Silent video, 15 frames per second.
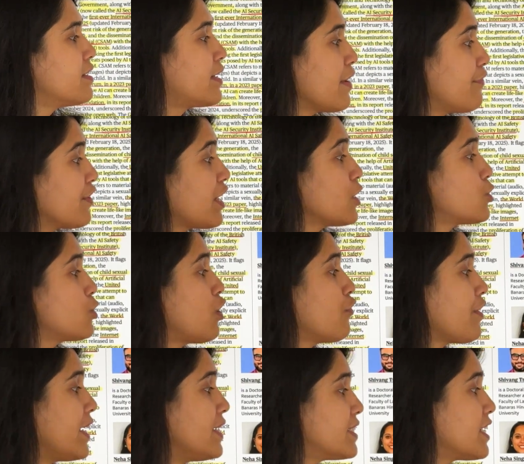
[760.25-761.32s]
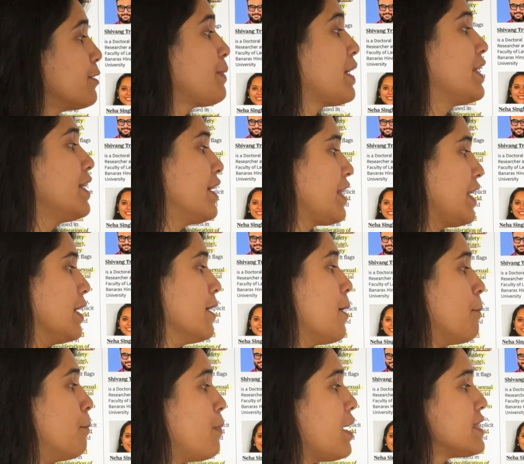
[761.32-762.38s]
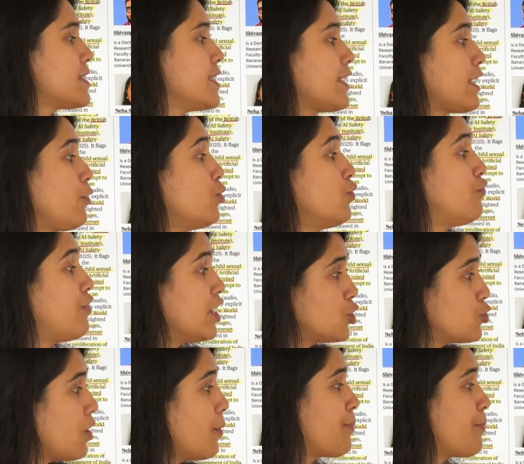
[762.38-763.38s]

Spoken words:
Definition of intermediary must include virtual